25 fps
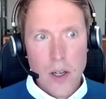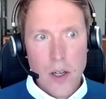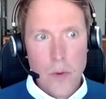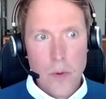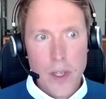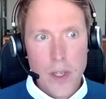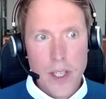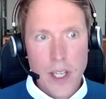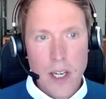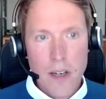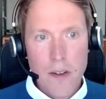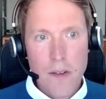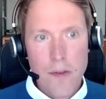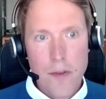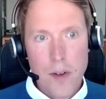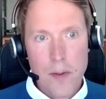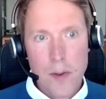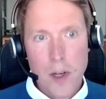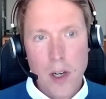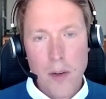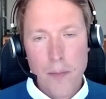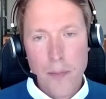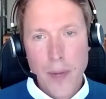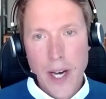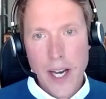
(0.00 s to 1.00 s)
We know from
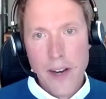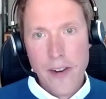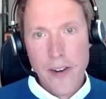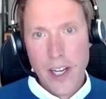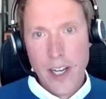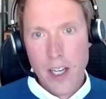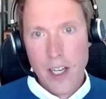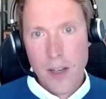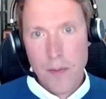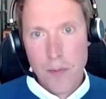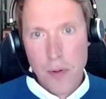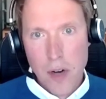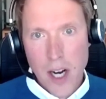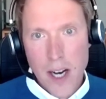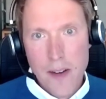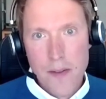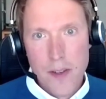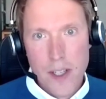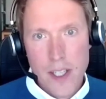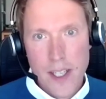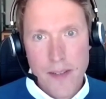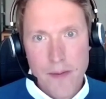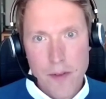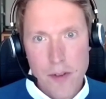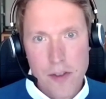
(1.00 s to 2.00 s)
comparing our
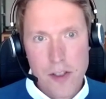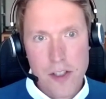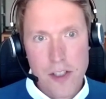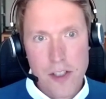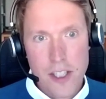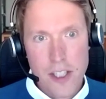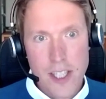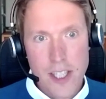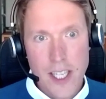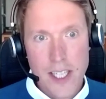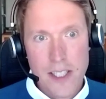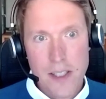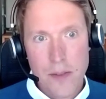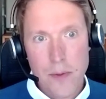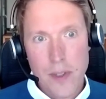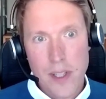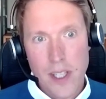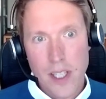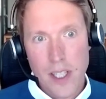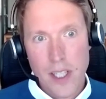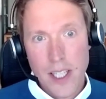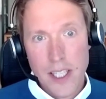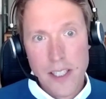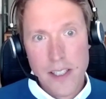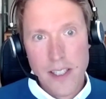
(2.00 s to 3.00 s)
private infrastructure data with
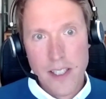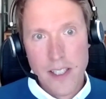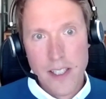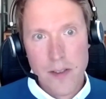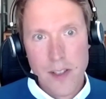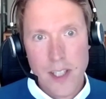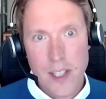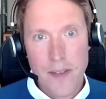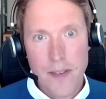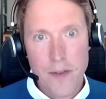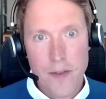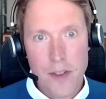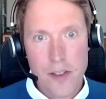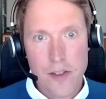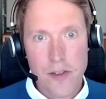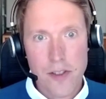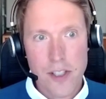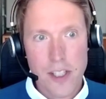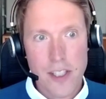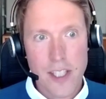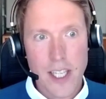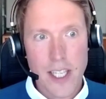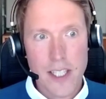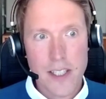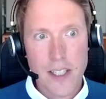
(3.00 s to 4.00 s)
the listed
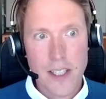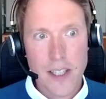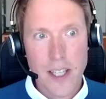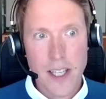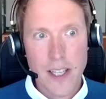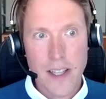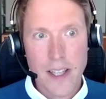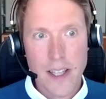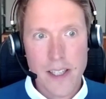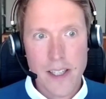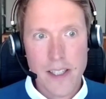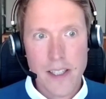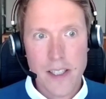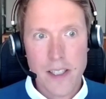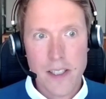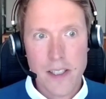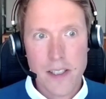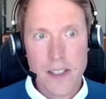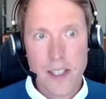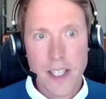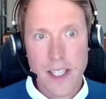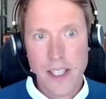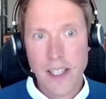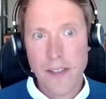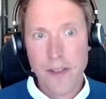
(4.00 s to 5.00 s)
infrastructure data that there are
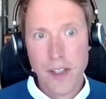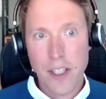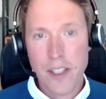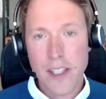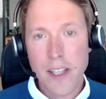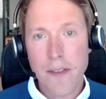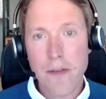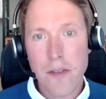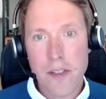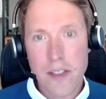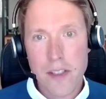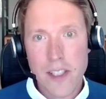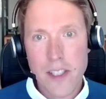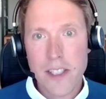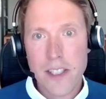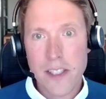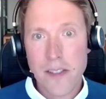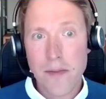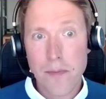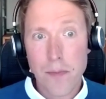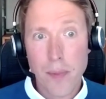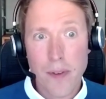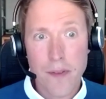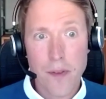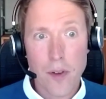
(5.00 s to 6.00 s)
significant differences
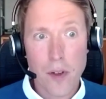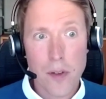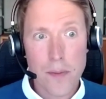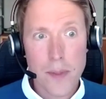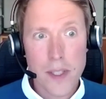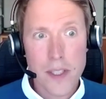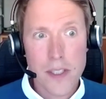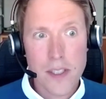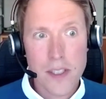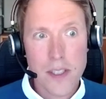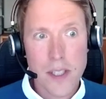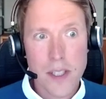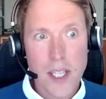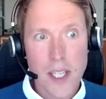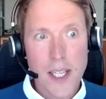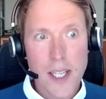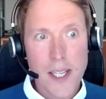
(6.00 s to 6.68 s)
in performance.